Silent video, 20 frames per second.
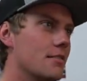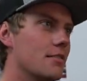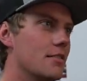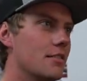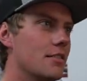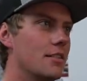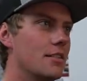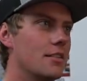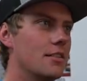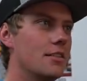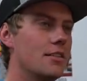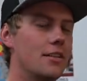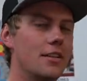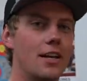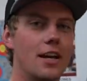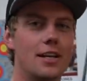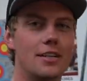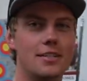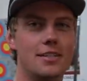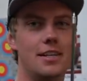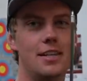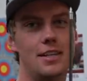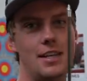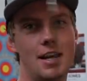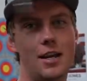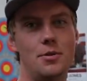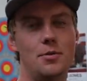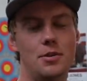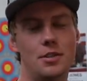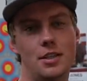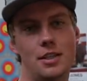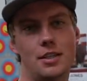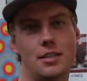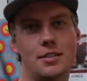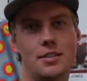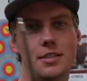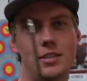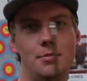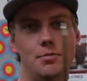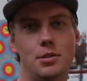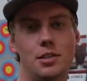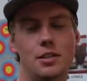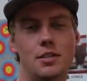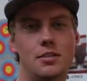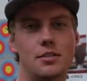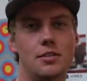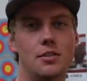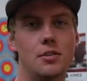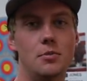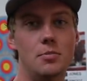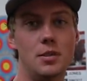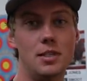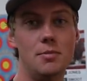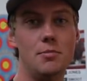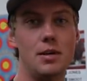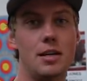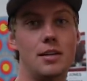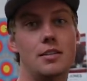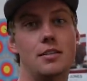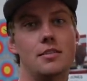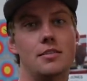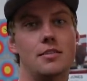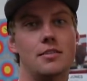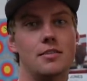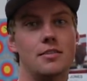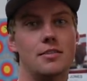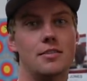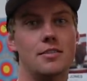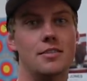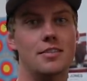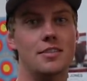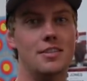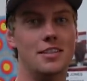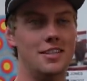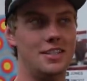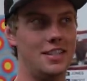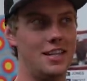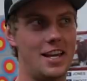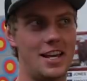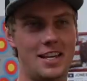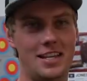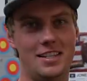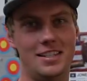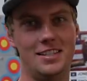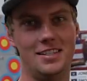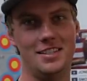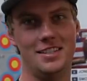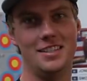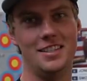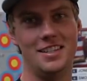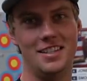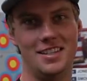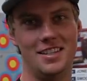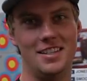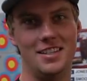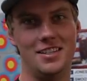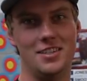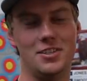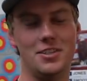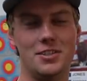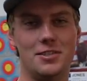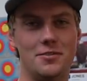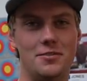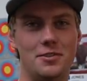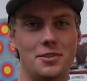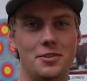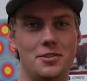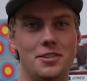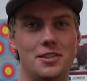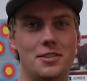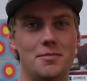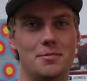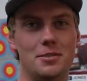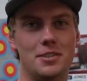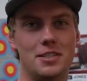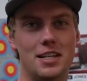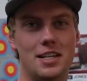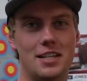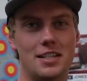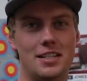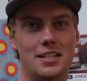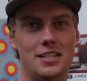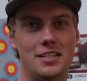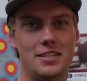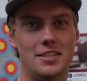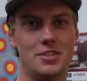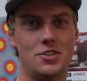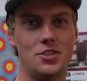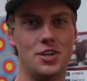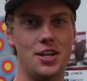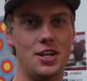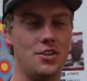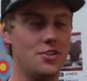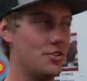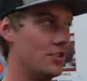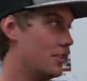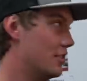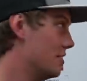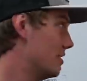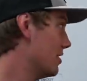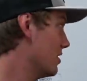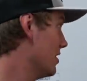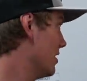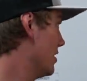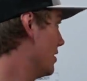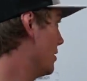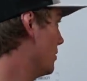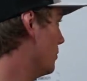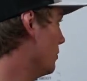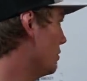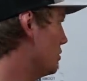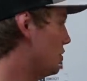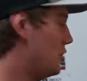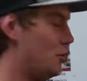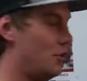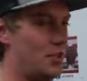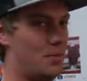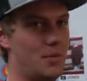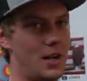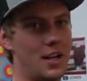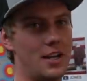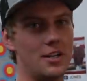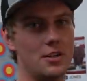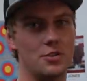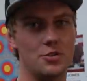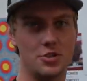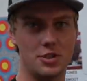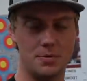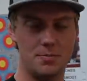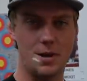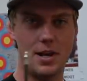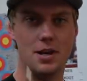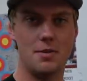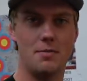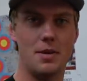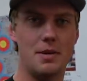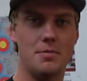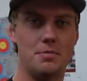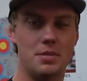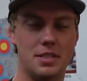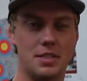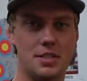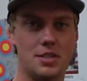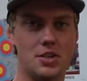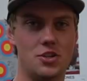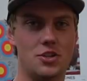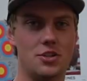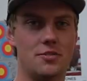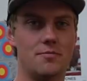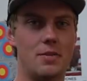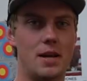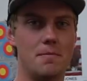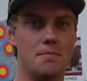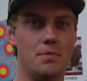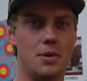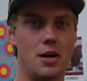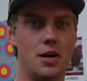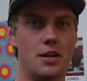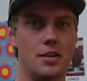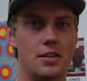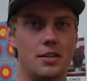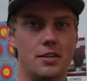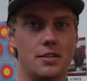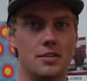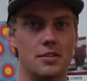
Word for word: Yeah. I'd say now we're like C plus, low B minus. This guy can, just a few simple techniques to change, and we're tuning my arrow just by on my position of my body.